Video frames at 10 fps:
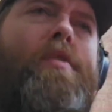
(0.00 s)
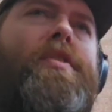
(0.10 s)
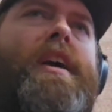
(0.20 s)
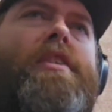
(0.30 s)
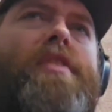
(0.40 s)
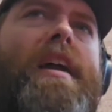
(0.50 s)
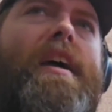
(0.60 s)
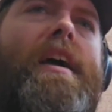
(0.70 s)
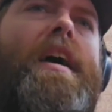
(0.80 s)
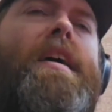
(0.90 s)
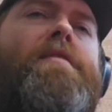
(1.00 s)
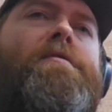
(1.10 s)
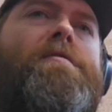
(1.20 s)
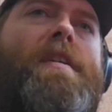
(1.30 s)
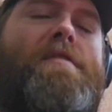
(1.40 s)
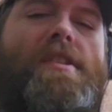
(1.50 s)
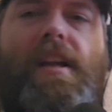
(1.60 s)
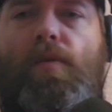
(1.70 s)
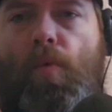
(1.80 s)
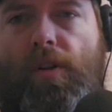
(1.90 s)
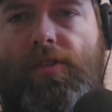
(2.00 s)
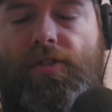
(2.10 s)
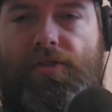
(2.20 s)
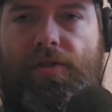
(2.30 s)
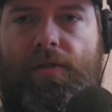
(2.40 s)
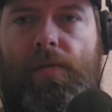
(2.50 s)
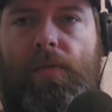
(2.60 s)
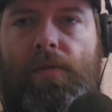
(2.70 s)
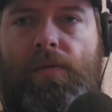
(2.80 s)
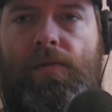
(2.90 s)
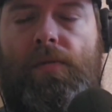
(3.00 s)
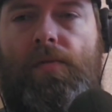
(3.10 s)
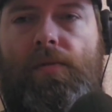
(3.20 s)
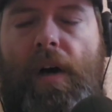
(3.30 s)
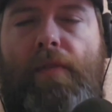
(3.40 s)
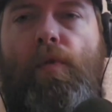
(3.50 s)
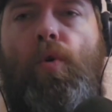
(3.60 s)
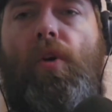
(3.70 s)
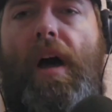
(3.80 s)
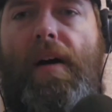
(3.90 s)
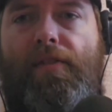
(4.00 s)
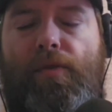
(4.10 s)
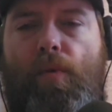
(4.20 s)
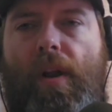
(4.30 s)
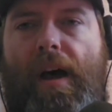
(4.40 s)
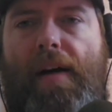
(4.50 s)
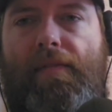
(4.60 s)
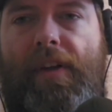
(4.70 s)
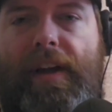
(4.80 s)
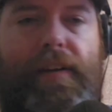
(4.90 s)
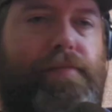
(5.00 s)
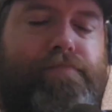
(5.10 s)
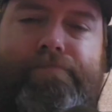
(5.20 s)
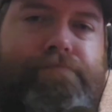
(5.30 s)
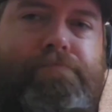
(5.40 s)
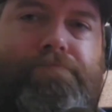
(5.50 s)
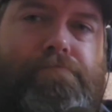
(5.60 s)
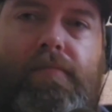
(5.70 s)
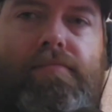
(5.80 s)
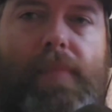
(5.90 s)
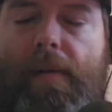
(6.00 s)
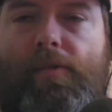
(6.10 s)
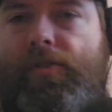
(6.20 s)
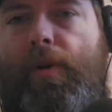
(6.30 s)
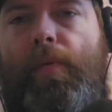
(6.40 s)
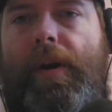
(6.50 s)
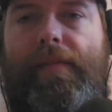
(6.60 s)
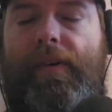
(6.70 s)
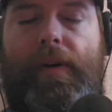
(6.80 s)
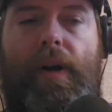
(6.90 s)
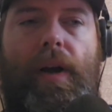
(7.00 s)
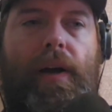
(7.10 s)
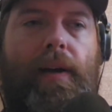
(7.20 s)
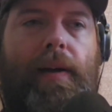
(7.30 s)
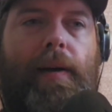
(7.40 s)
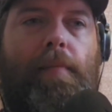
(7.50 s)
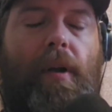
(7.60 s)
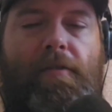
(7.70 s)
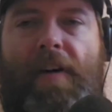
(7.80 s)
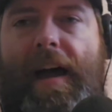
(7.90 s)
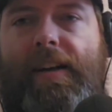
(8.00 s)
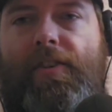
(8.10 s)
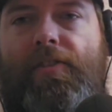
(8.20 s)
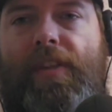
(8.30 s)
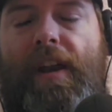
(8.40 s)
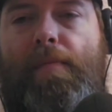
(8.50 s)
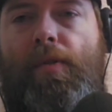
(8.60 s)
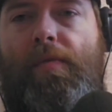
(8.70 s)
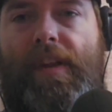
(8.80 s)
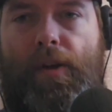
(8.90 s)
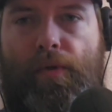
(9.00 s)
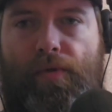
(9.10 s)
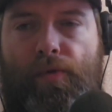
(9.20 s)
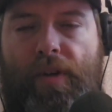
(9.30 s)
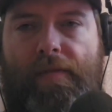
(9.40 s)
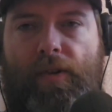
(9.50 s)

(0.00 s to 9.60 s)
thing is that, like, if it did it once, I'd rule it off as a one-off thing, and I'm just, you know, whatever. But the fact is that I put the video through several